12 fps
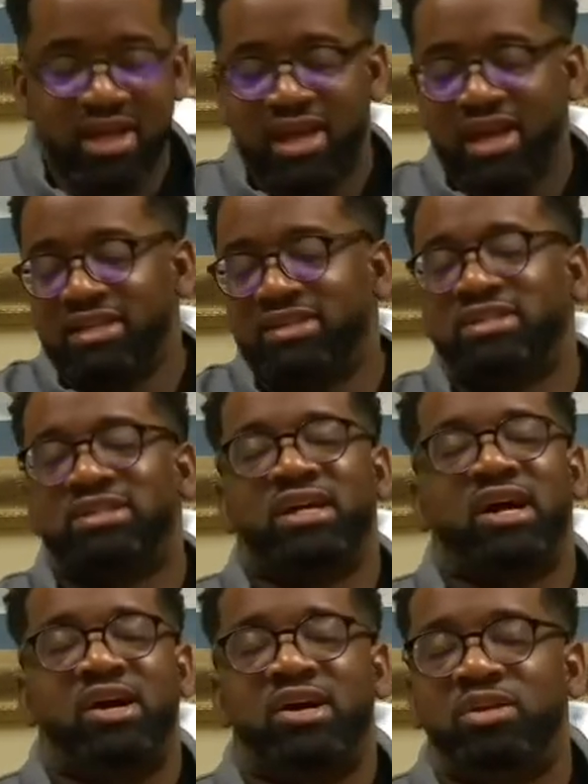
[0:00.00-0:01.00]
and just
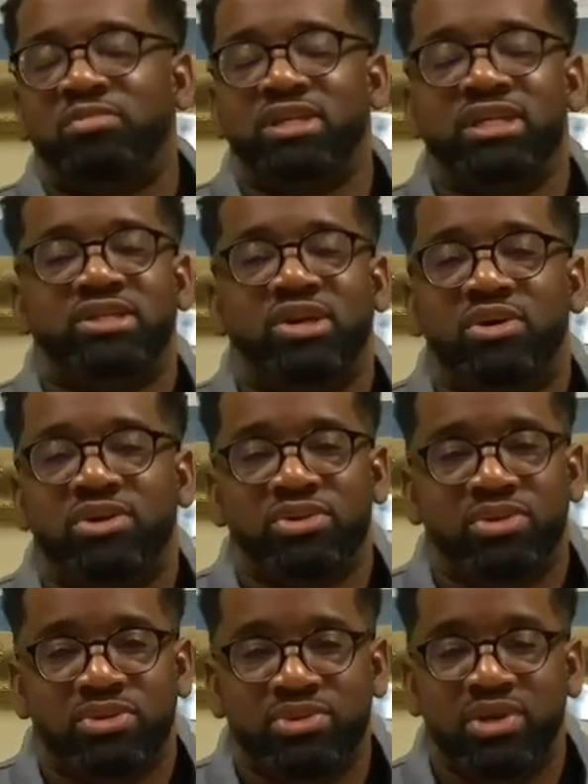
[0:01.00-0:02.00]
calmly talk you
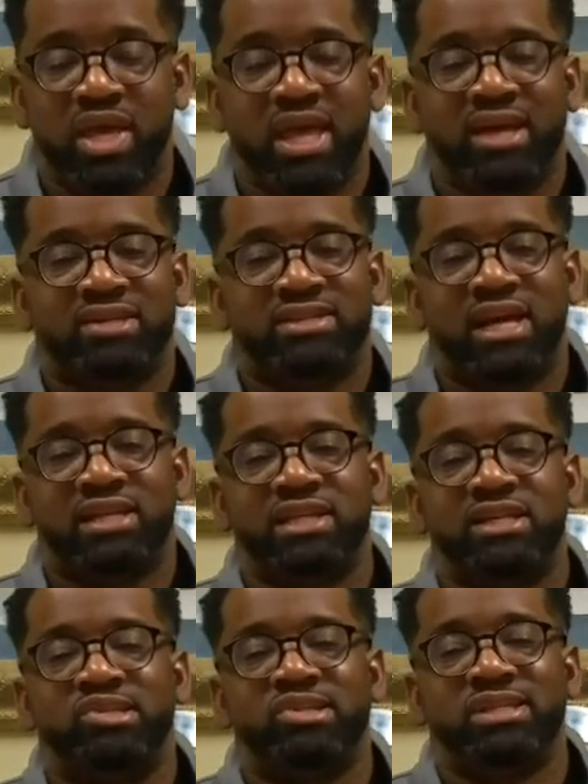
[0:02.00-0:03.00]
through it because I
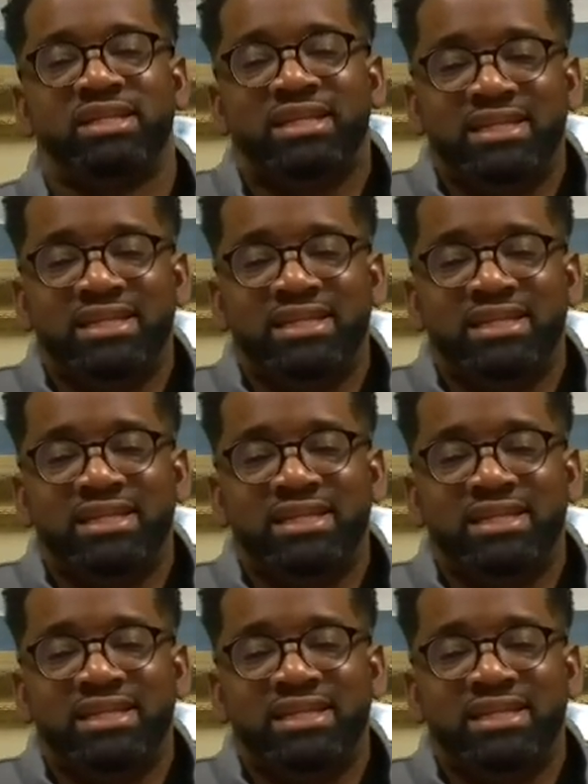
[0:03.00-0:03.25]
need you to